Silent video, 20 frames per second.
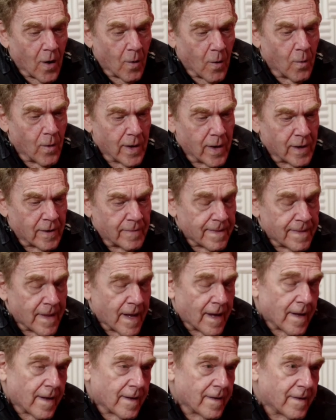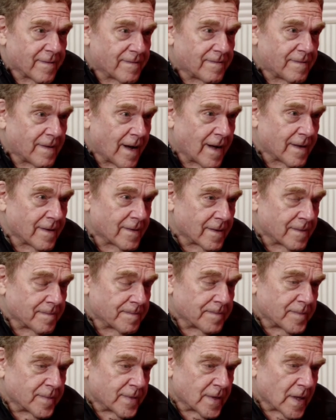Well, your father
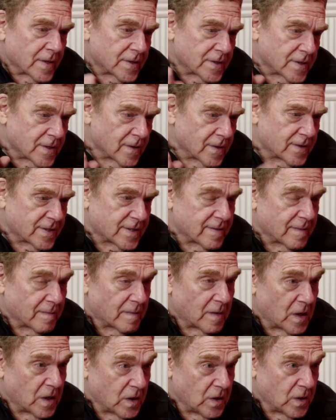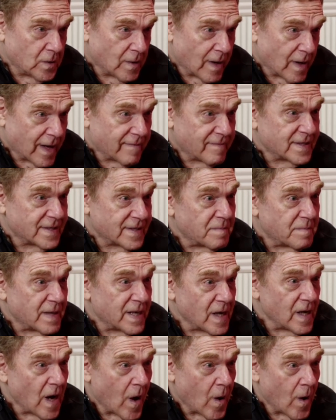shoots some goo out of his
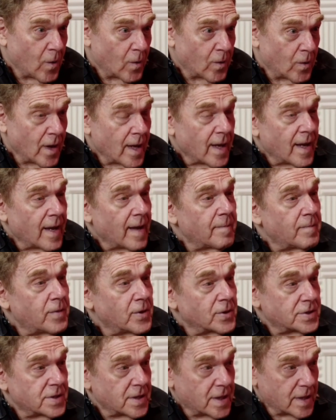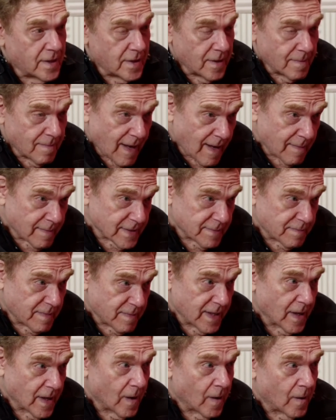pee hole and puts it into your mama's
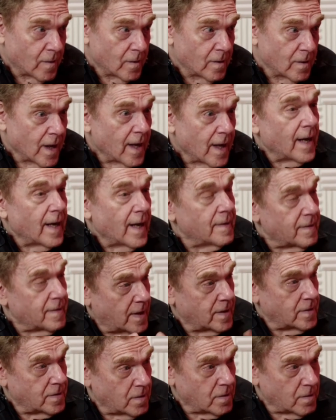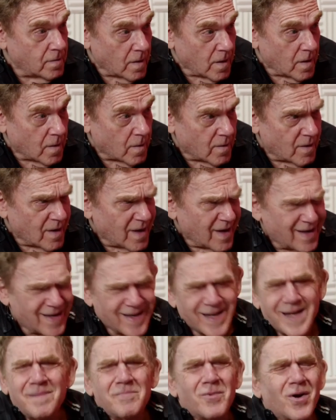pee hole, and then you grow.
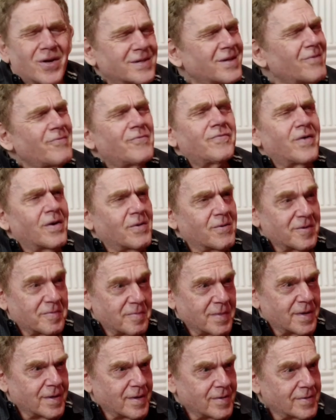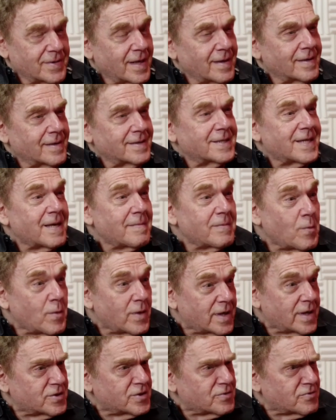Come on, don't fuck with me. You know? Tell me
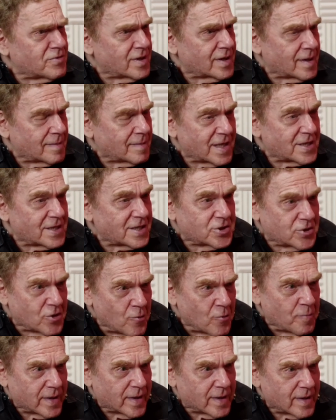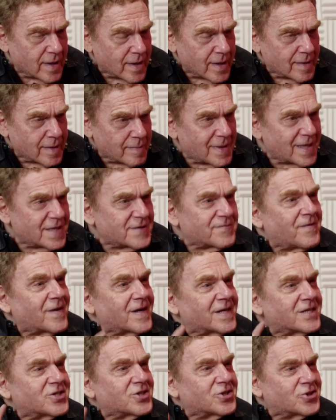what it is really. I'm not stupid. Man, that's
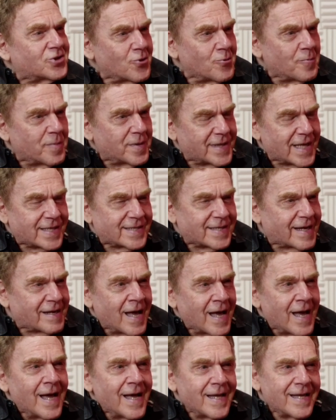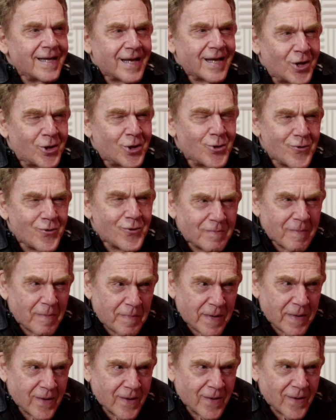fucking stupid. That's like, yeah, goo from a
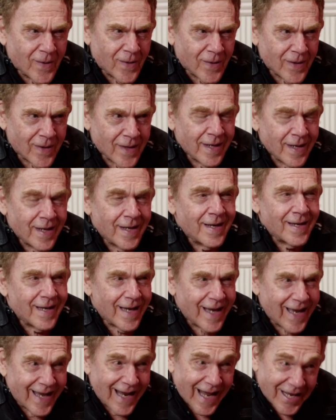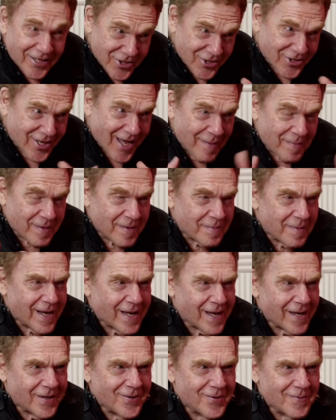pee hole, and I just happen to
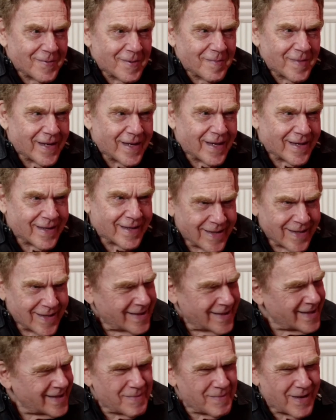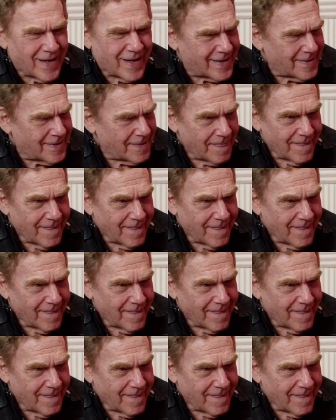make a human being. Come on.